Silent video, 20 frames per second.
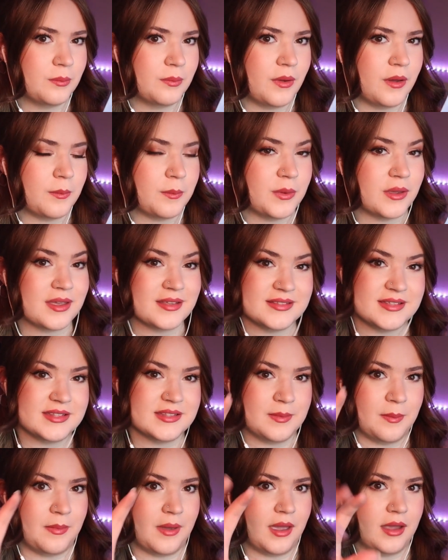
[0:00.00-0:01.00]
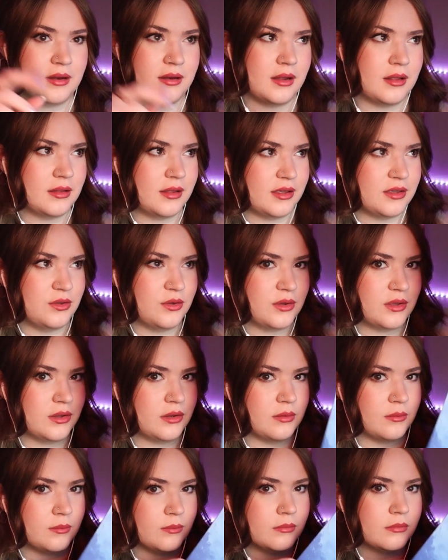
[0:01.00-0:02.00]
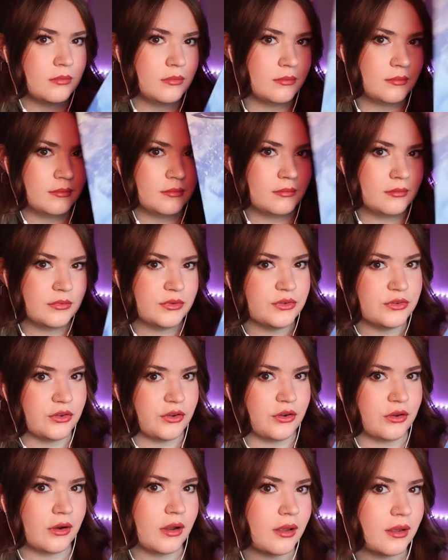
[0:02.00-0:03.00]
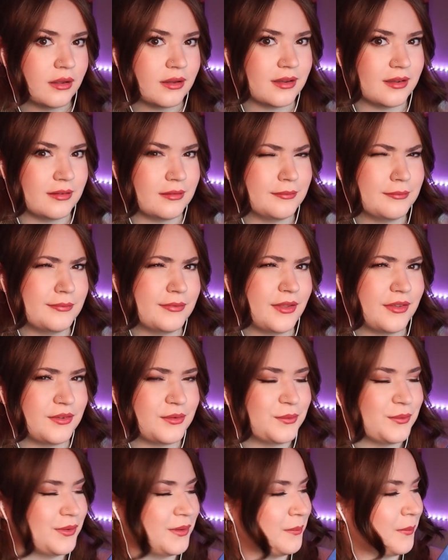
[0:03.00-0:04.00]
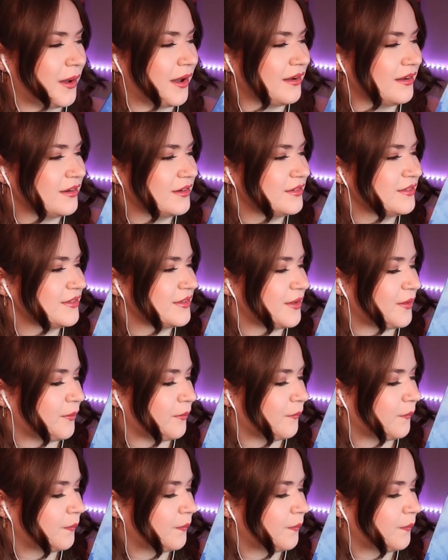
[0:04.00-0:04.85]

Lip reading: But because it's a magnet, like, you can turn it and it doesn't really matter, so